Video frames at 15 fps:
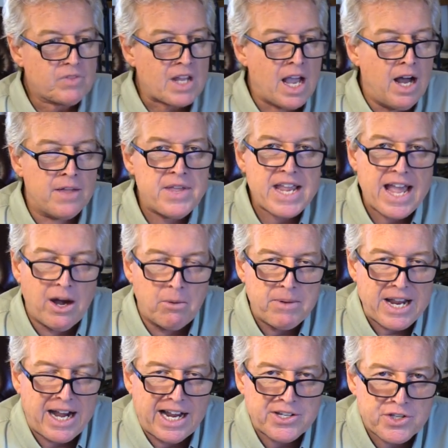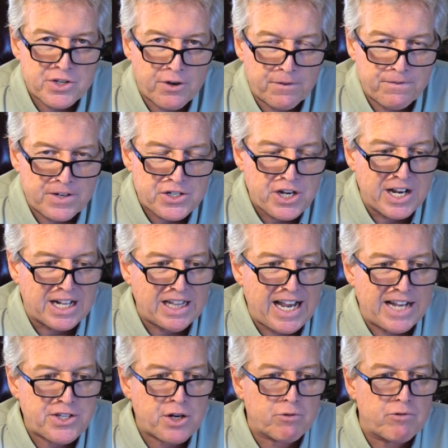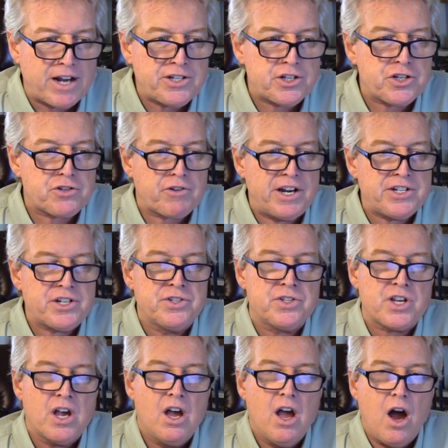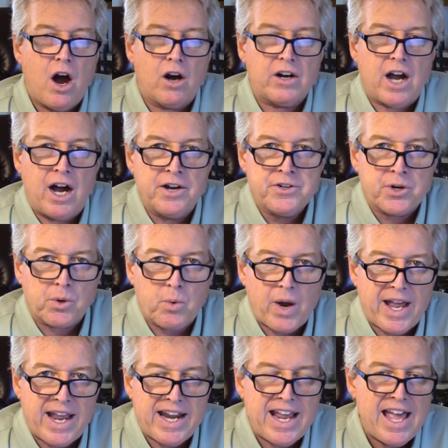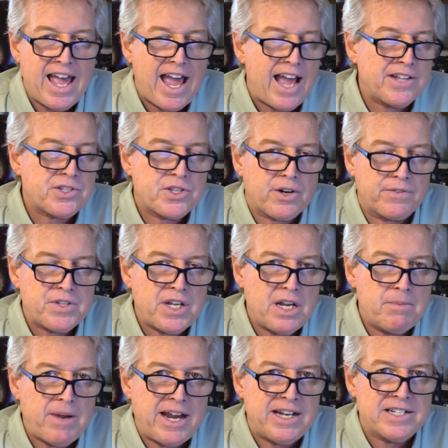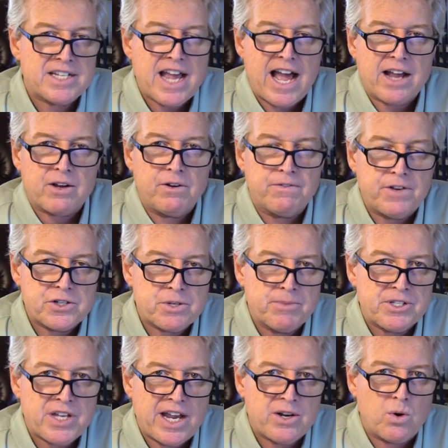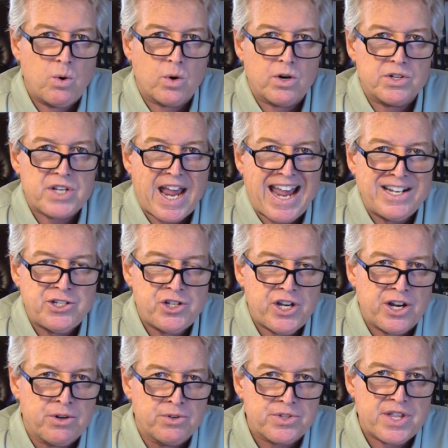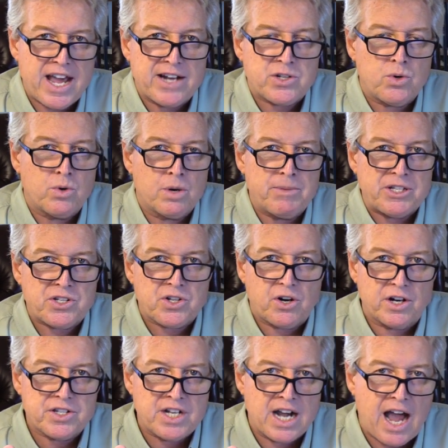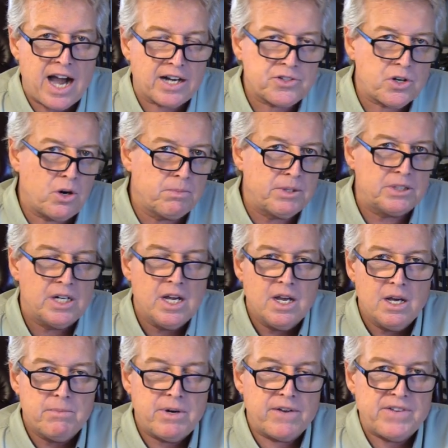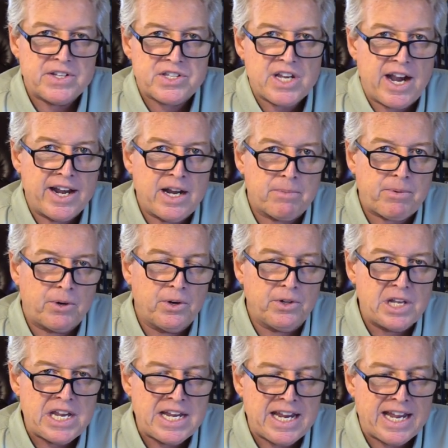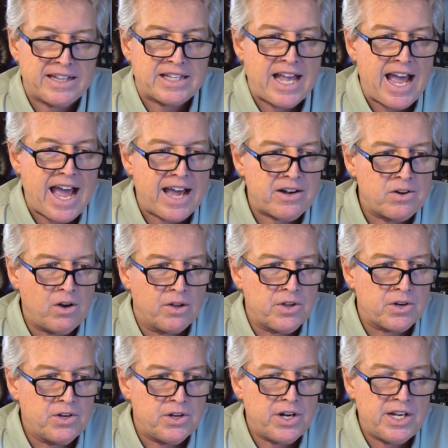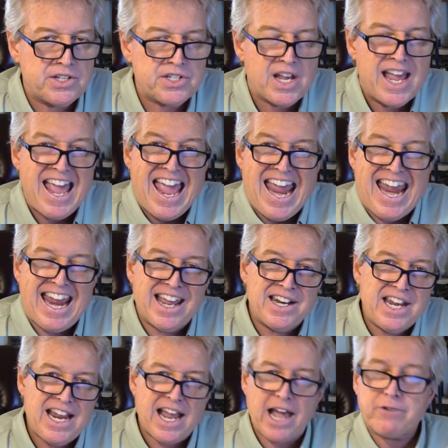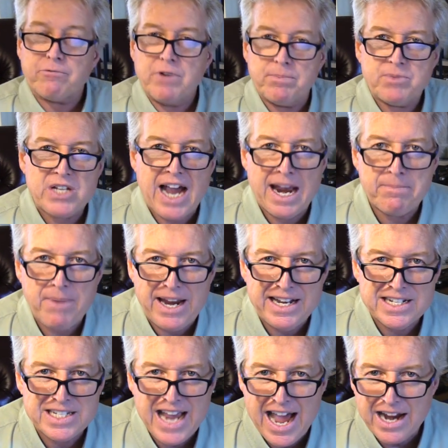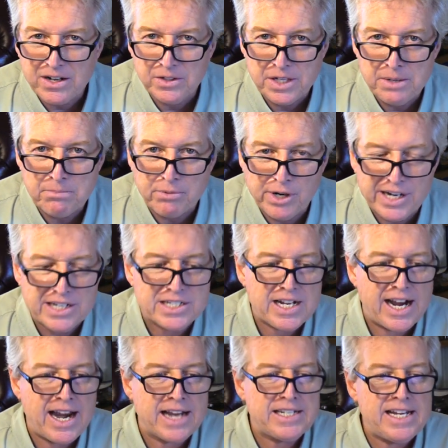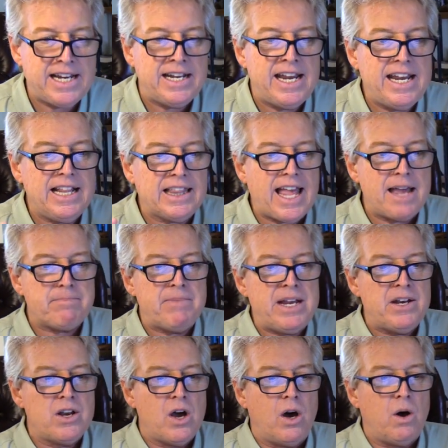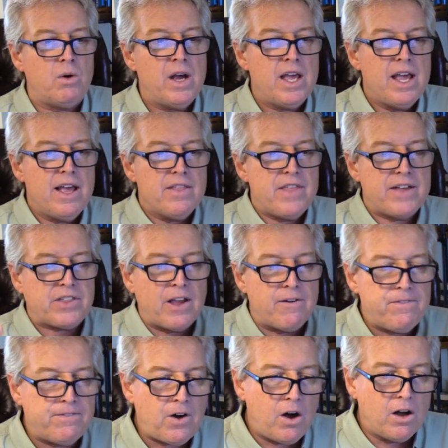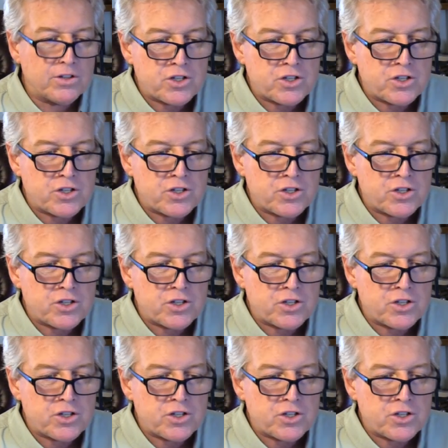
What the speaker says: the LBI Surf Fishing Classic registrations are underway at Surf City Bait and Tackle, Fisherman's Headquarters, and Jingles. That tournament starts in October, but if you sign up early, you can get the hat and all the goodies. Andy at Riptide Bait and Tackle in Brigantine, he let me know that the Fall